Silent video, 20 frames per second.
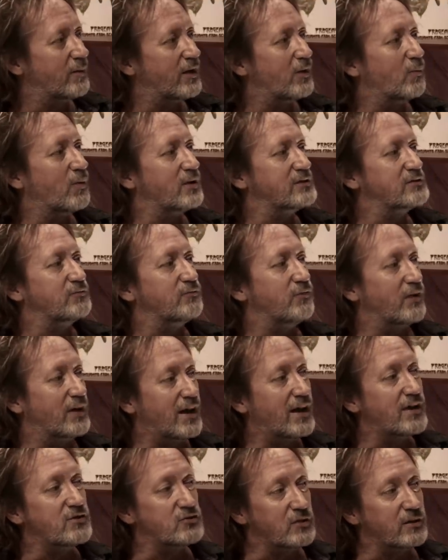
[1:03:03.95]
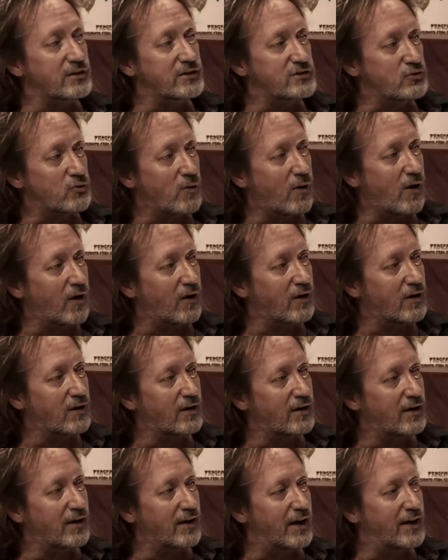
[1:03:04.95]
But it wasn't financially strong.
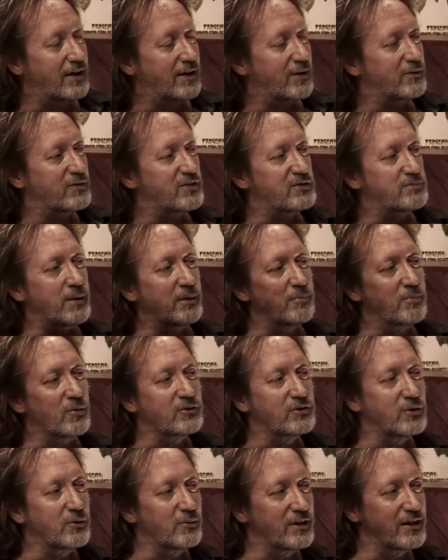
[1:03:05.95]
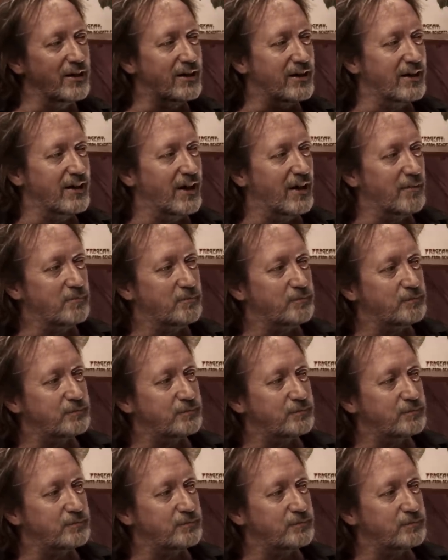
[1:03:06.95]
No. And here are these people doing it again.